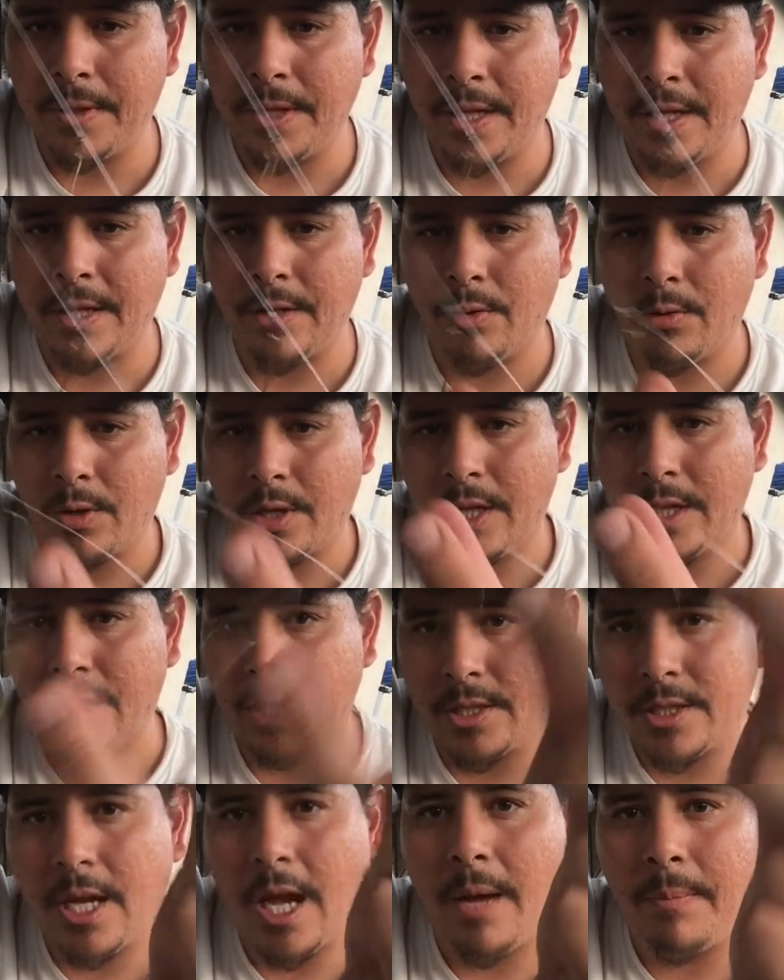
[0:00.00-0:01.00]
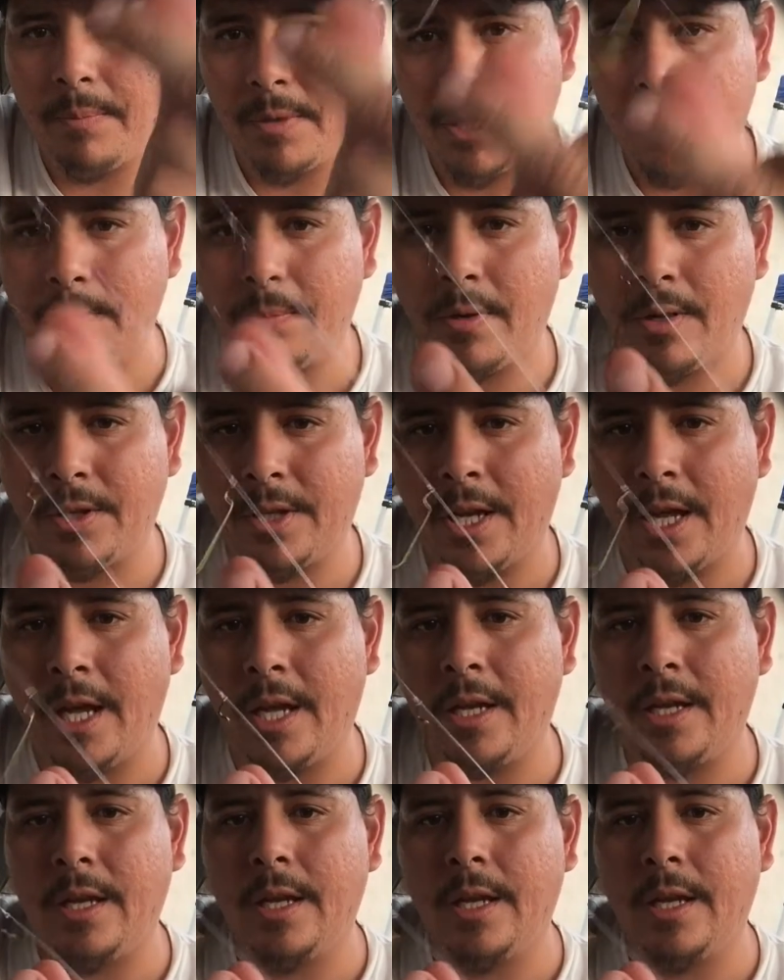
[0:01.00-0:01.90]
Then you'll get the top lip on that.